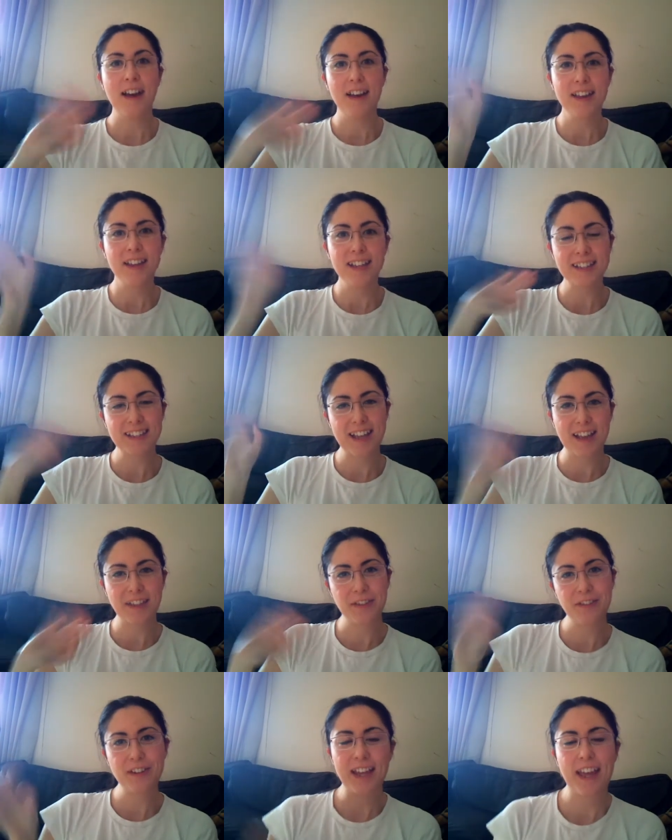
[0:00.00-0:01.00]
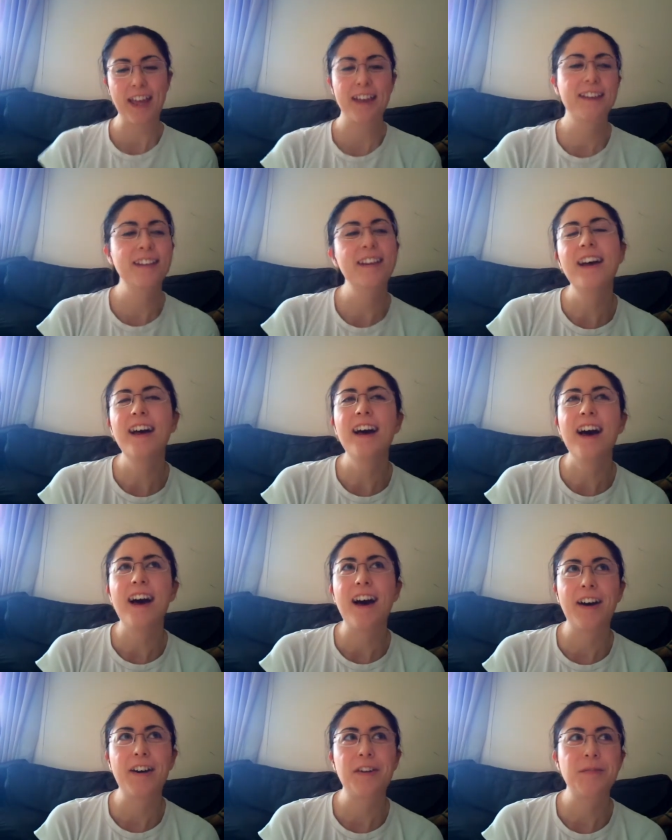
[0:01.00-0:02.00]
it's Catherine again,
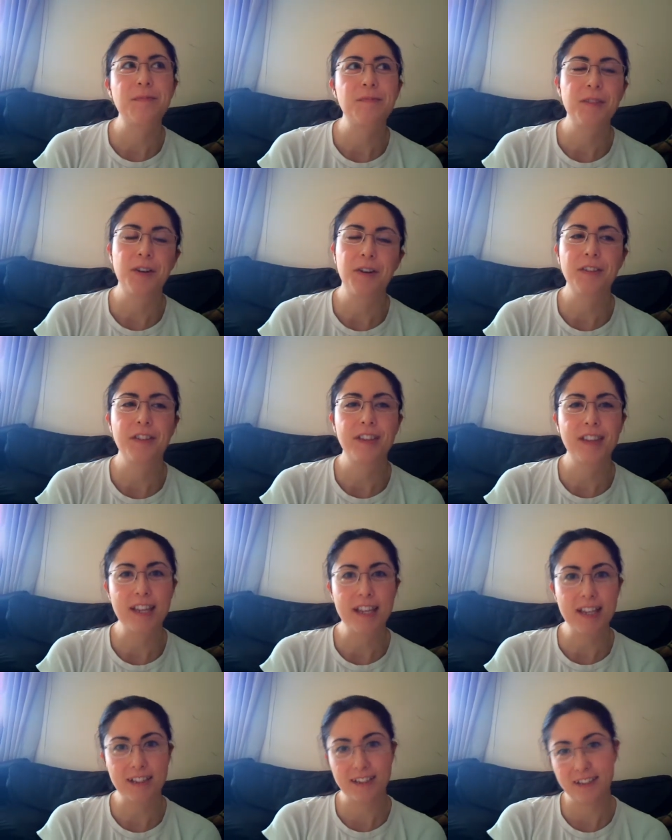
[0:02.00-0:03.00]
on the